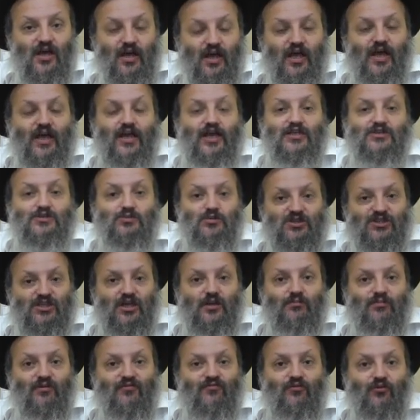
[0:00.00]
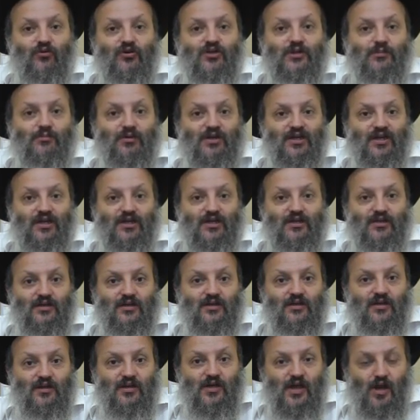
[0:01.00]
And as we said before in the
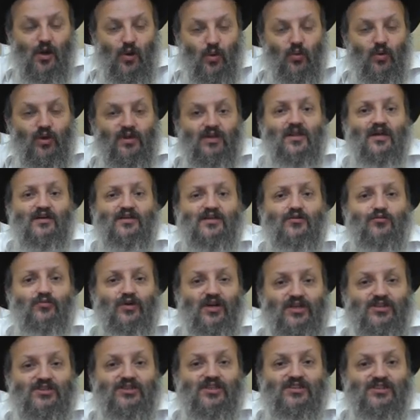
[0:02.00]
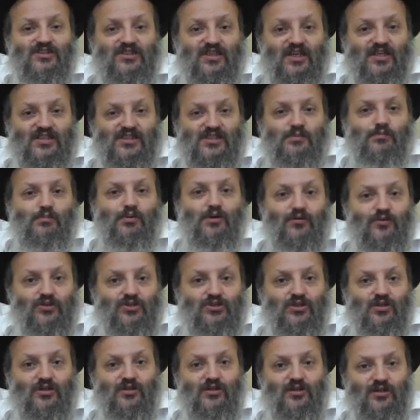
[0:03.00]
beginning, we'll have great success
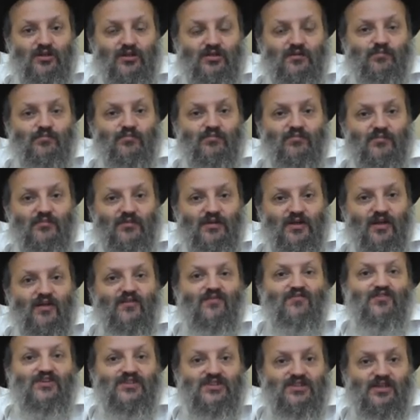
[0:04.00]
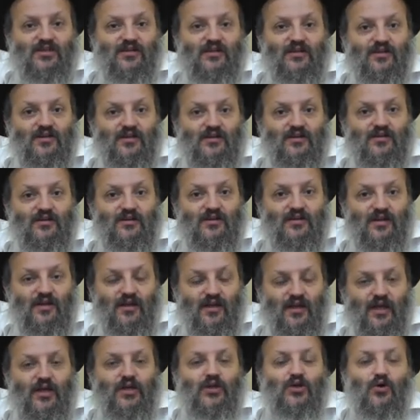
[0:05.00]
spiritually, physically,
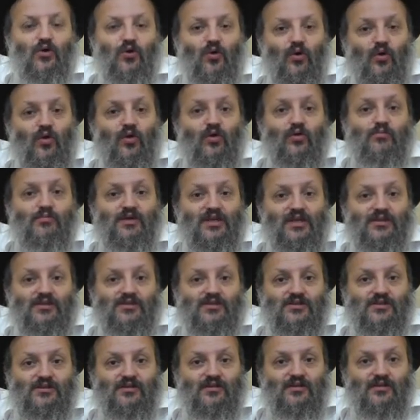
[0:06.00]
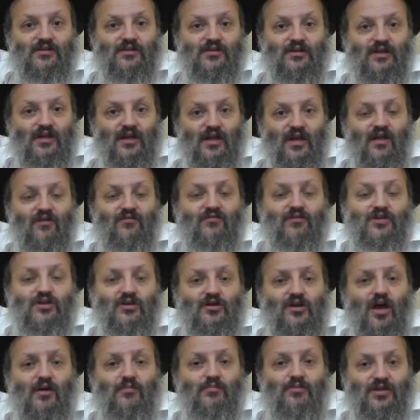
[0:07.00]
in all means for the
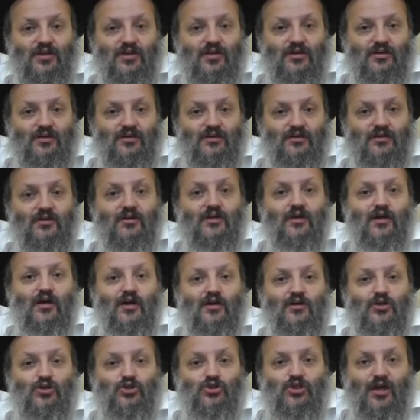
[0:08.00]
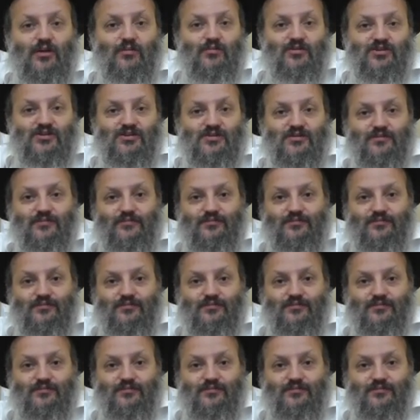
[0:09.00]
coming year. Good Shabbos.